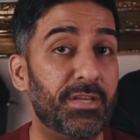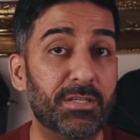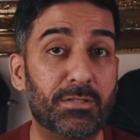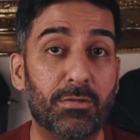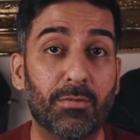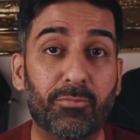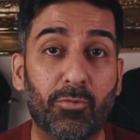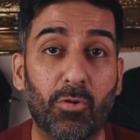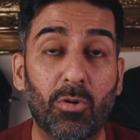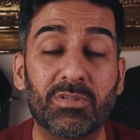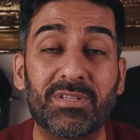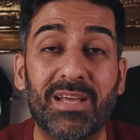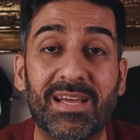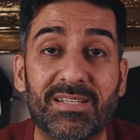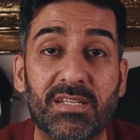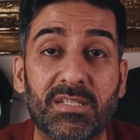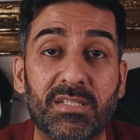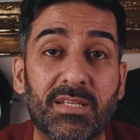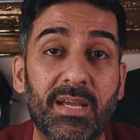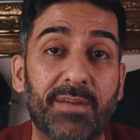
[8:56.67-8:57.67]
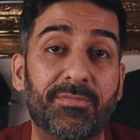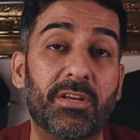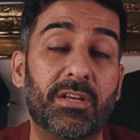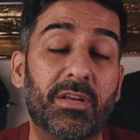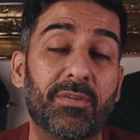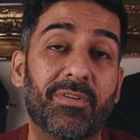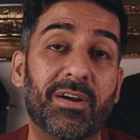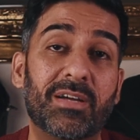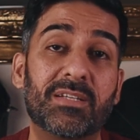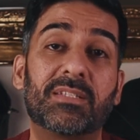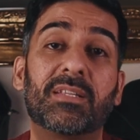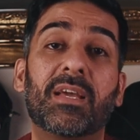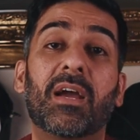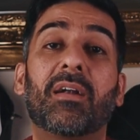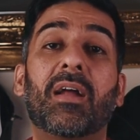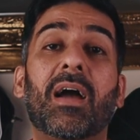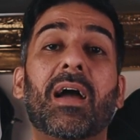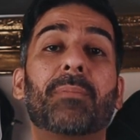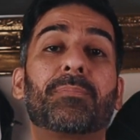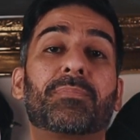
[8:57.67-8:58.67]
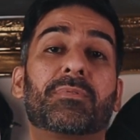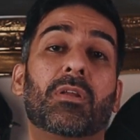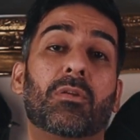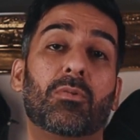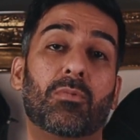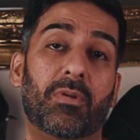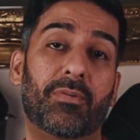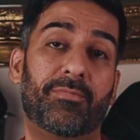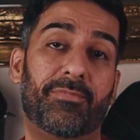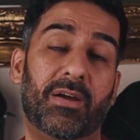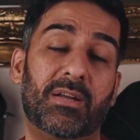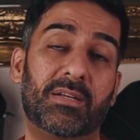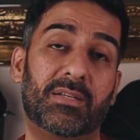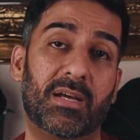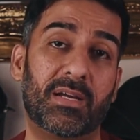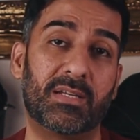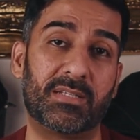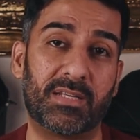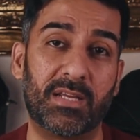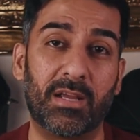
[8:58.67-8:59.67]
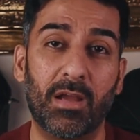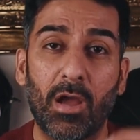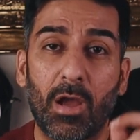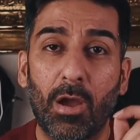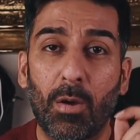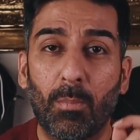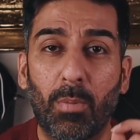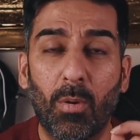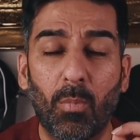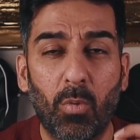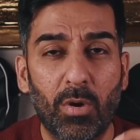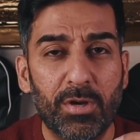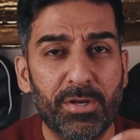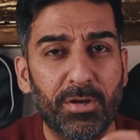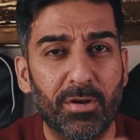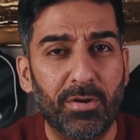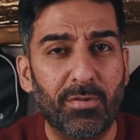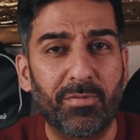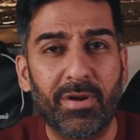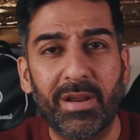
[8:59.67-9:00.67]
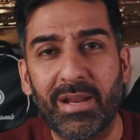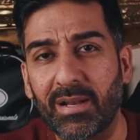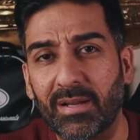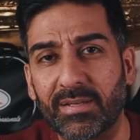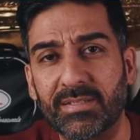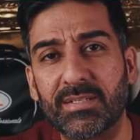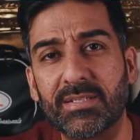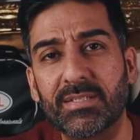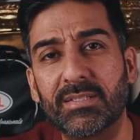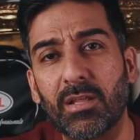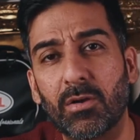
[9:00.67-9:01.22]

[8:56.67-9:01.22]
Yes, of course, as a safety device, they are absolutely fantastic. But what you got to realize